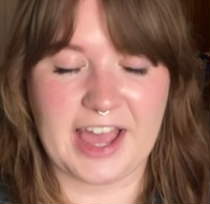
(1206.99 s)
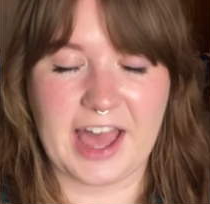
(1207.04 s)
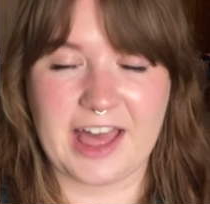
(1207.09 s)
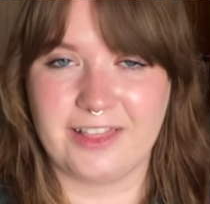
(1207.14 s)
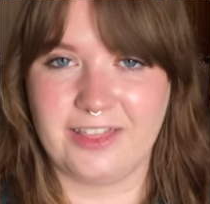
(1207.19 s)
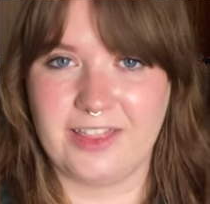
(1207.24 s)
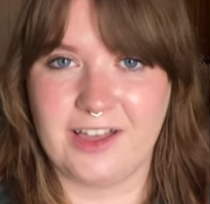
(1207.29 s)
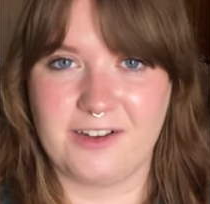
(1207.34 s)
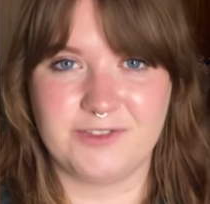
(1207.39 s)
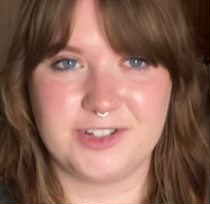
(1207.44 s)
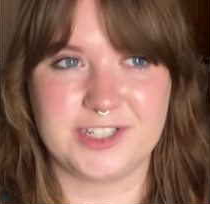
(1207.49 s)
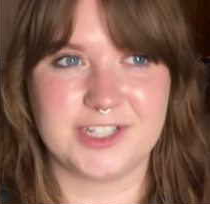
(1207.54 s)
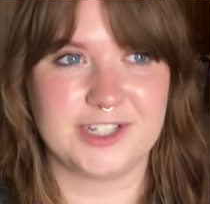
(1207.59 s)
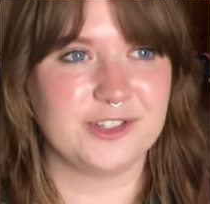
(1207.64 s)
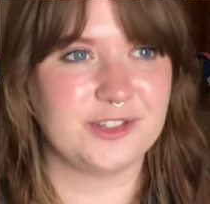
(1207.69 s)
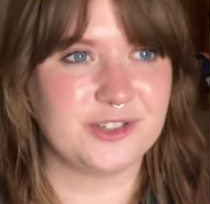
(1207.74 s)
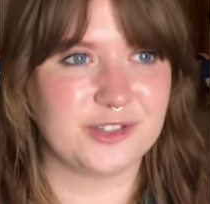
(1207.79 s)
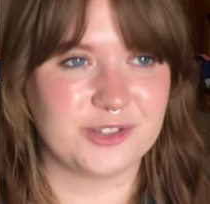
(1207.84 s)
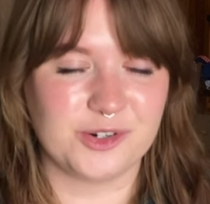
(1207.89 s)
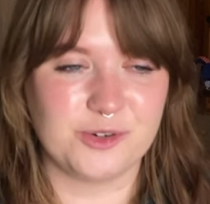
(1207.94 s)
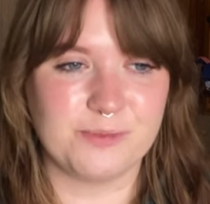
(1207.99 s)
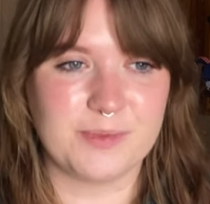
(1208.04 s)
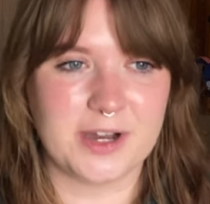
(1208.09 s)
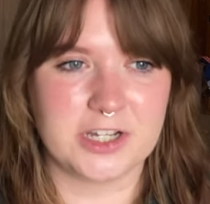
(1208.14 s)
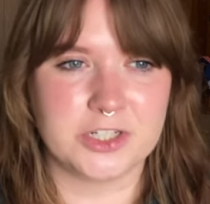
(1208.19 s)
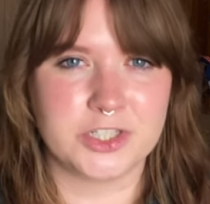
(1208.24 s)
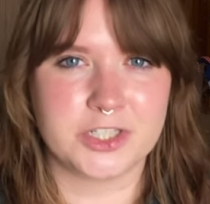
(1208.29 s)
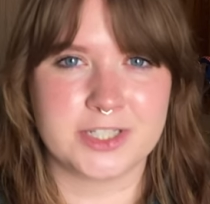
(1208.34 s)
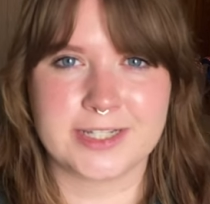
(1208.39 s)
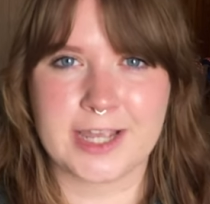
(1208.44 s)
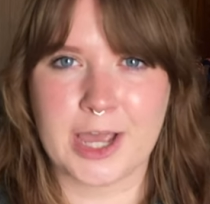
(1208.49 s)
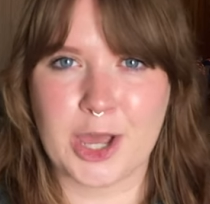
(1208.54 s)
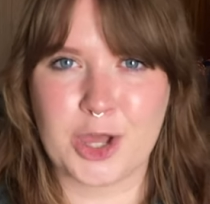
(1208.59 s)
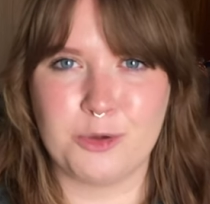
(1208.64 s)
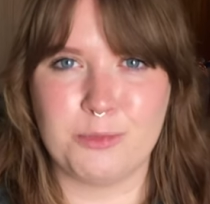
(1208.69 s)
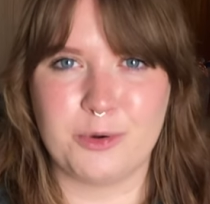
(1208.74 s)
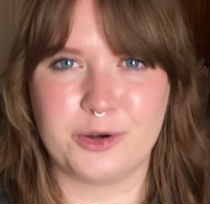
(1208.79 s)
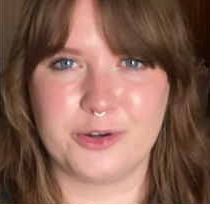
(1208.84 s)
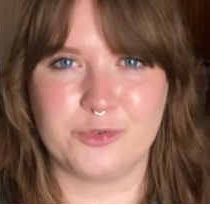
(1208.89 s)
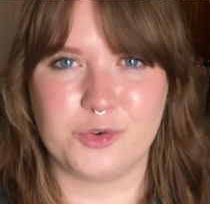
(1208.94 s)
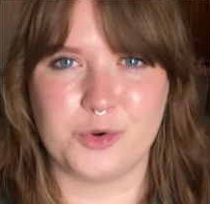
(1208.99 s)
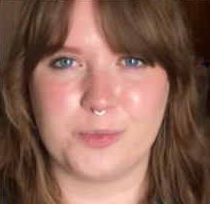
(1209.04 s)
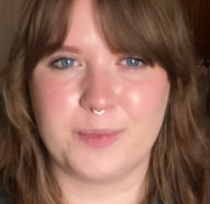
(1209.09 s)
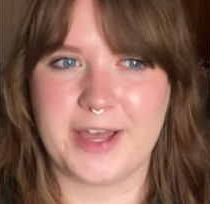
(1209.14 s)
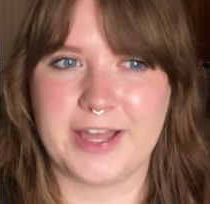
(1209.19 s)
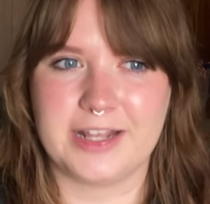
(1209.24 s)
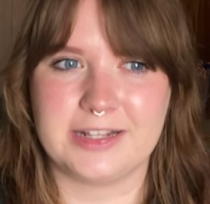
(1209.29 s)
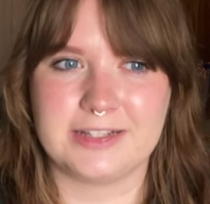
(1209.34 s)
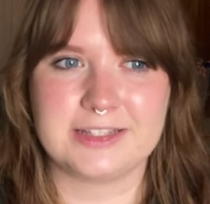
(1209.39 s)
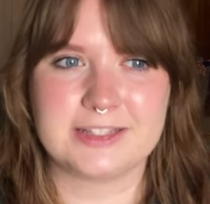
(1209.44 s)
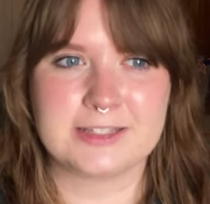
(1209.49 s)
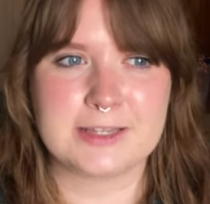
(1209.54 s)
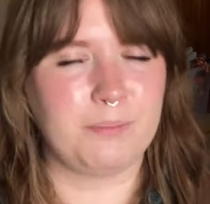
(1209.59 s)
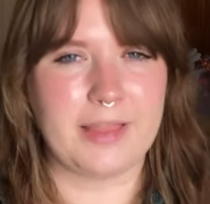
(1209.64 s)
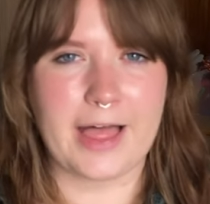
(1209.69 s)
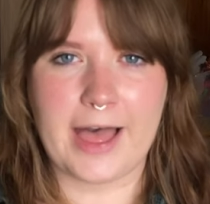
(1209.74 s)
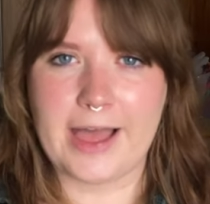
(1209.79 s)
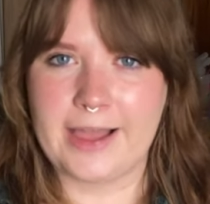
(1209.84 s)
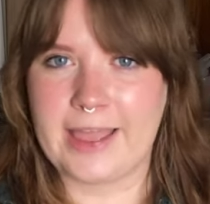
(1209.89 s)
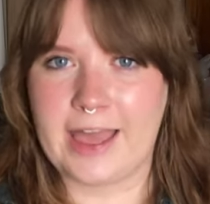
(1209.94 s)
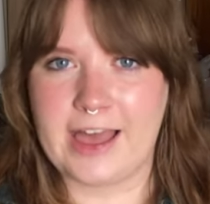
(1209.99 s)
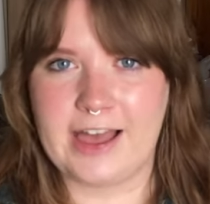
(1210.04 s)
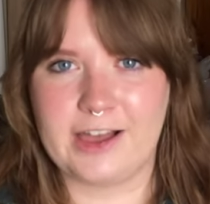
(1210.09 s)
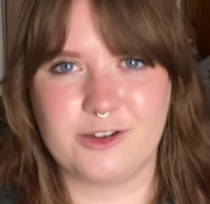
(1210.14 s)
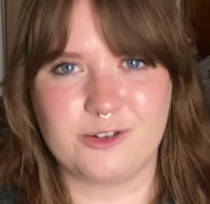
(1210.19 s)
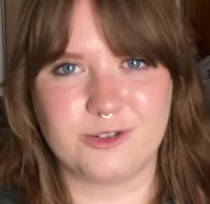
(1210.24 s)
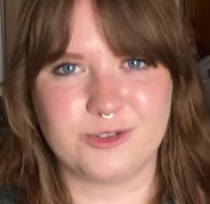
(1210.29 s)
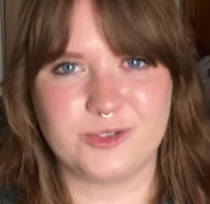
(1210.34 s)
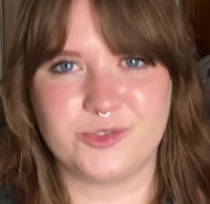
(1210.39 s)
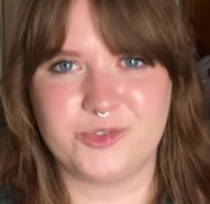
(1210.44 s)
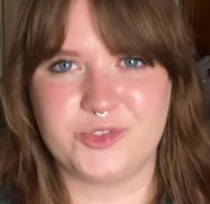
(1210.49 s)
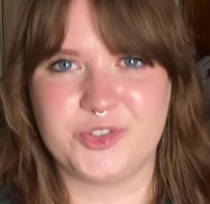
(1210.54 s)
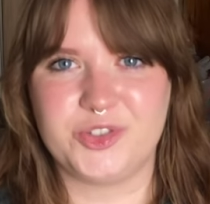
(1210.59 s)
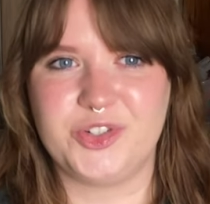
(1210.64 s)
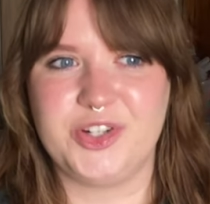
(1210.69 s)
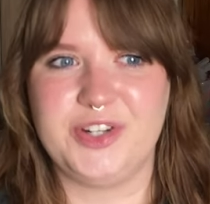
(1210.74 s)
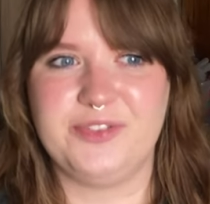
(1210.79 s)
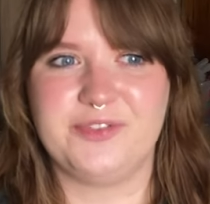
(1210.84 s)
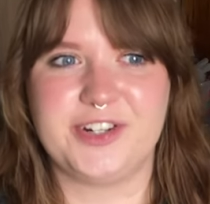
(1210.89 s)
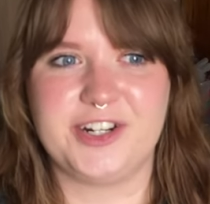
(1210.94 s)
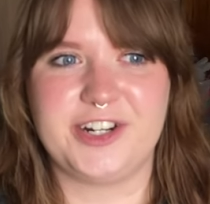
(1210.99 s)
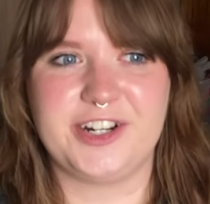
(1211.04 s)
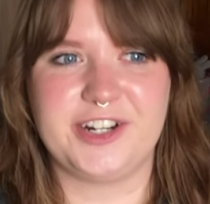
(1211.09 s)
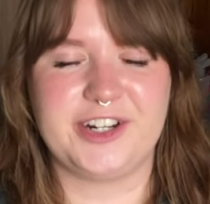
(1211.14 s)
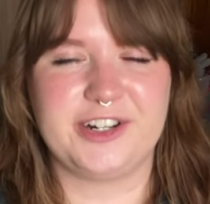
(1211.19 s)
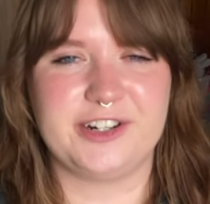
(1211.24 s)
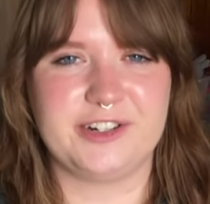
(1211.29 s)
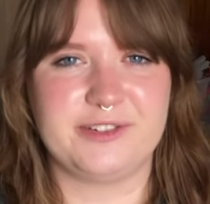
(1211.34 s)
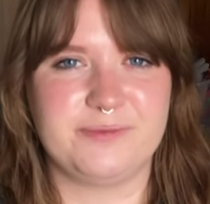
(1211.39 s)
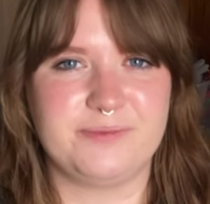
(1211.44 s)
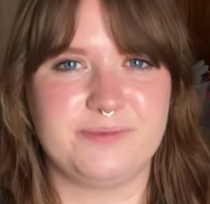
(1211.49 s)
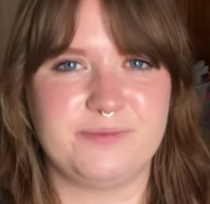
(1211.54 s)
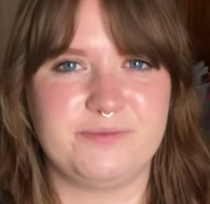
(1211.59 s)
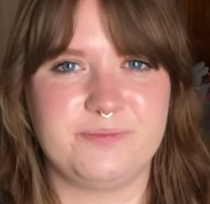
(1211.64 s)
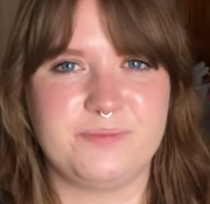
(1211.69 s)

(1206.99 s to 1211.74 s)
I loved it so much. It's cowboy romance, black cat, golden retriever,